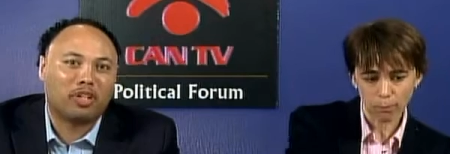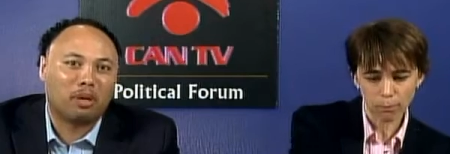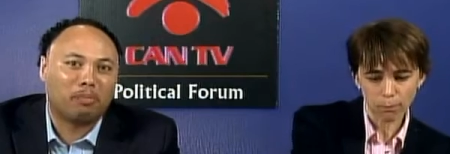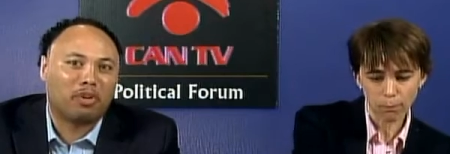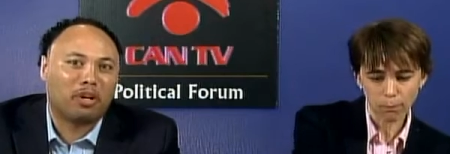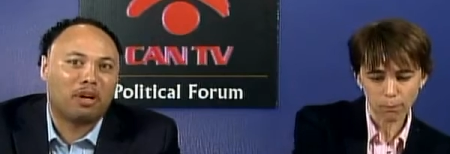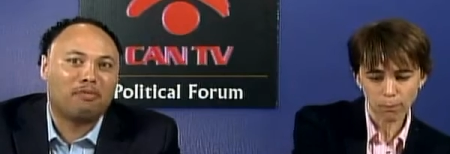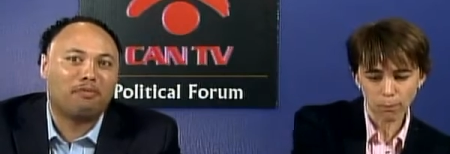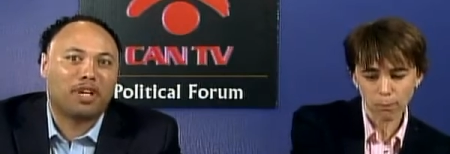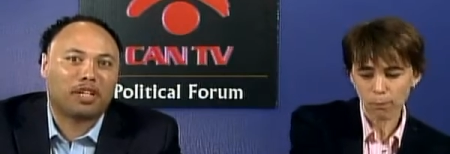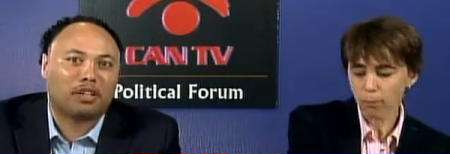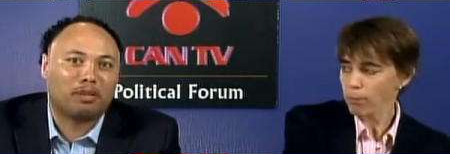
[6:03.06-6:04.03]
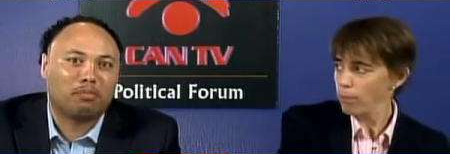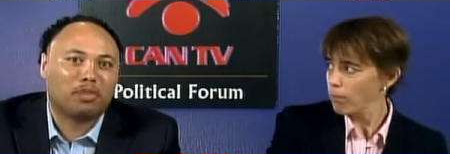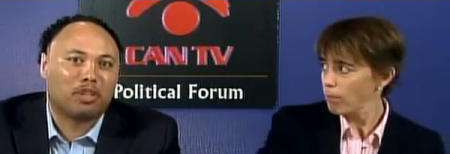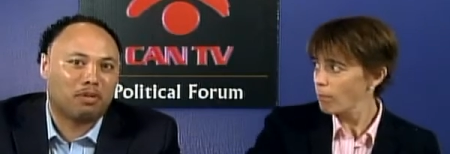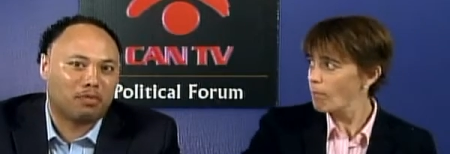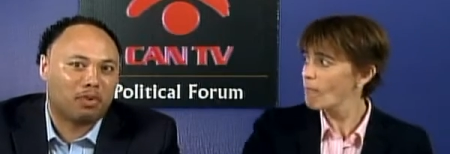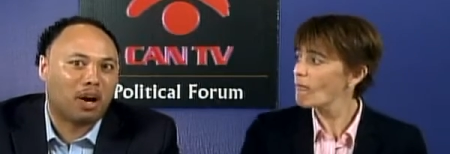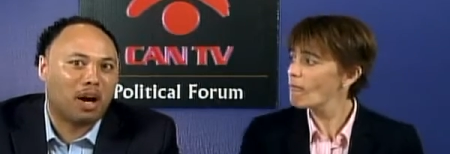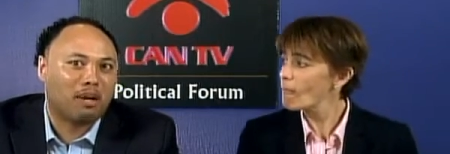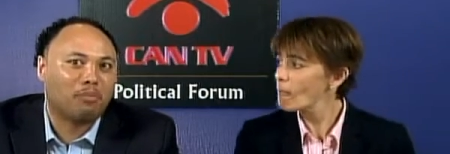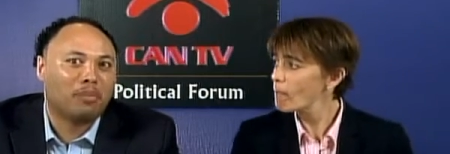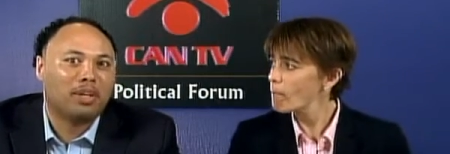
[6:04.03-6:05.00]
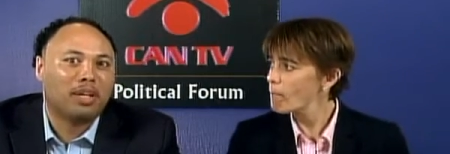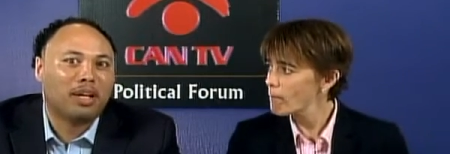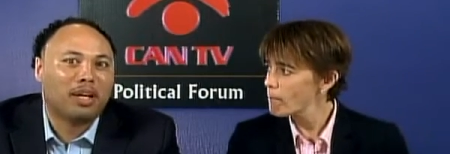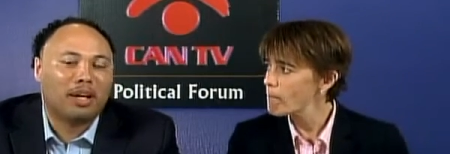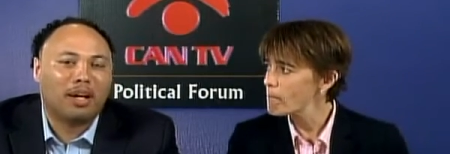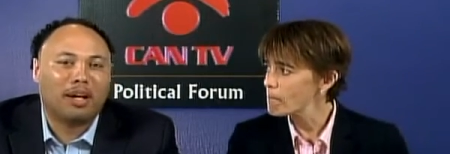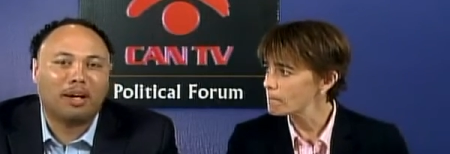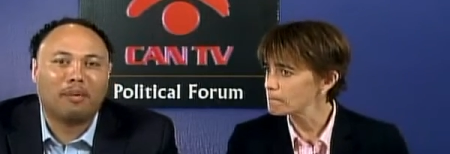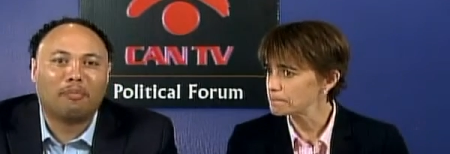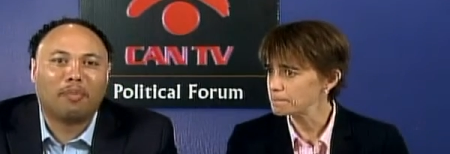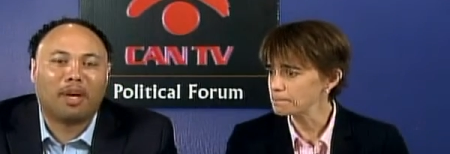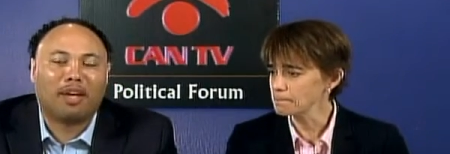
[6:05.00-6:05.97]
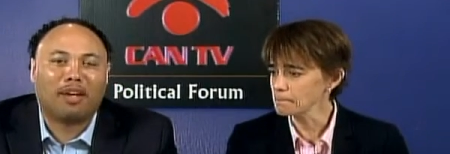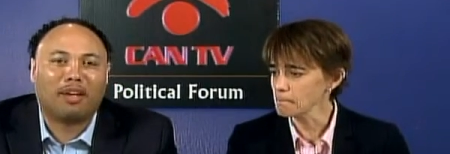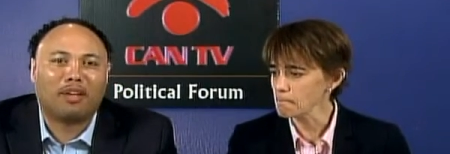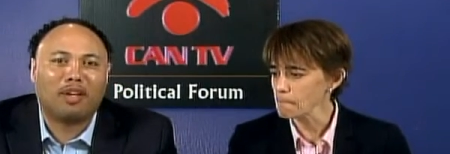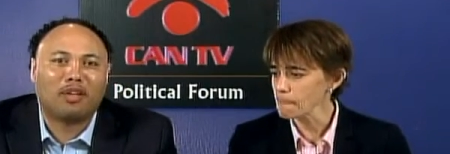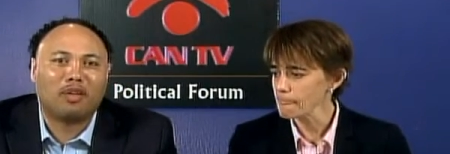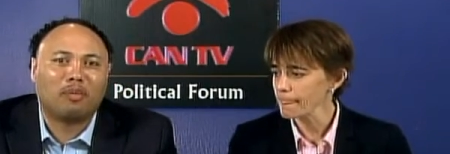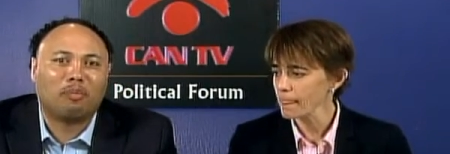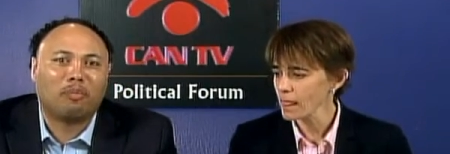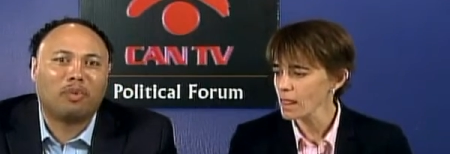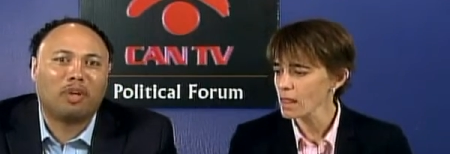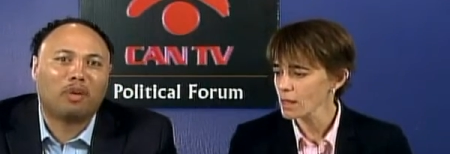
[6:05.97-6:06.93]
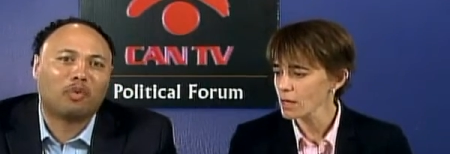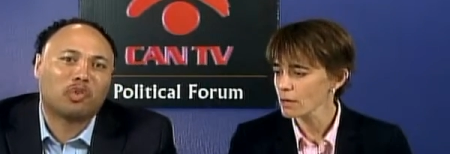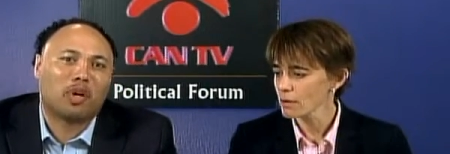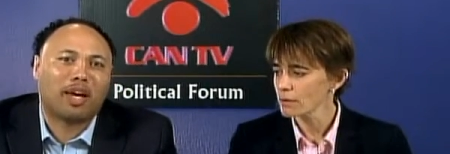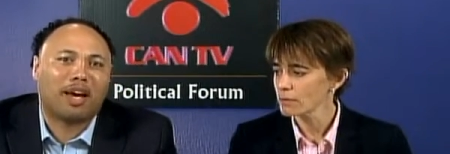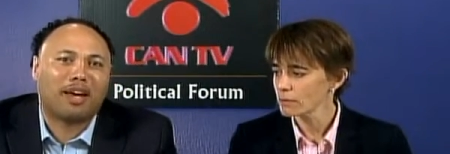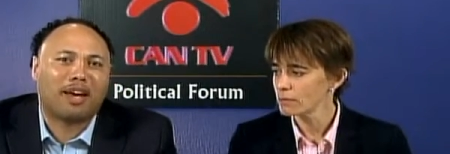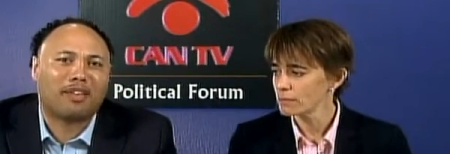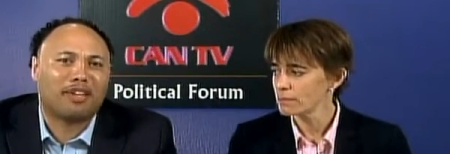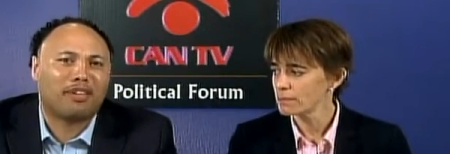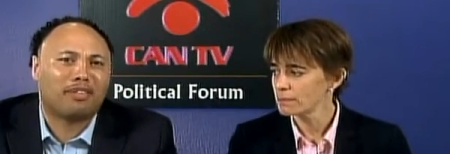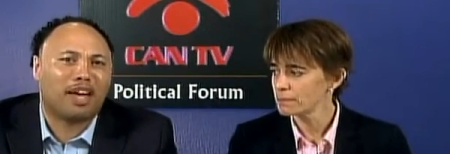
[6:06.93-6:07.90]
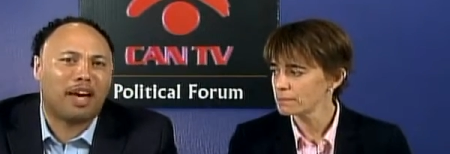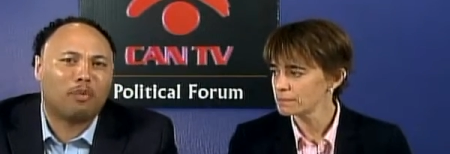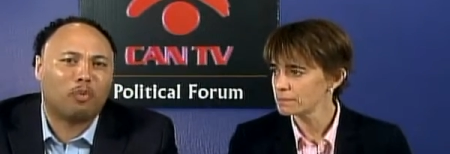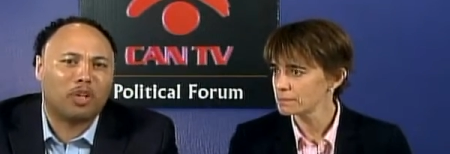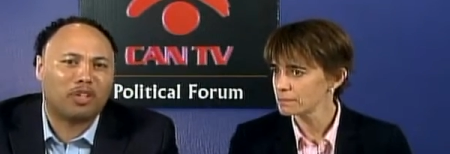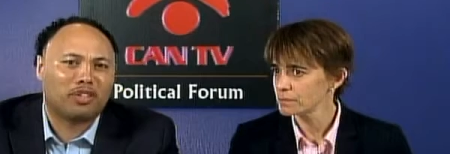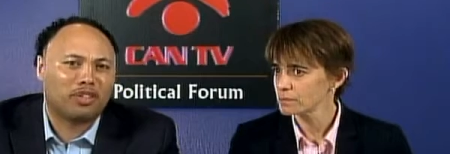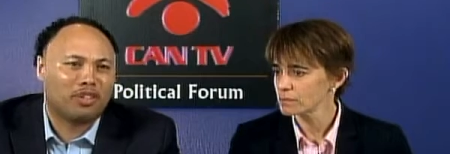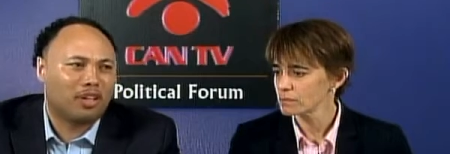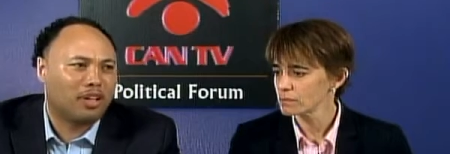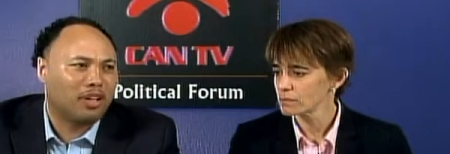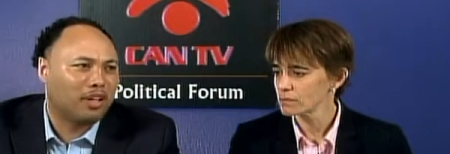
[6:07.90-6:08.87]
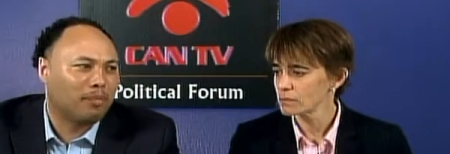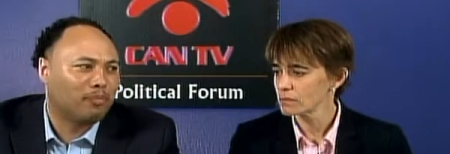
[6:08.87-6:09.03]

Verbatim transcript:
Speaker 1: number of victims of crime. Mm-hmm. Um, in, you know, so I, I think that was the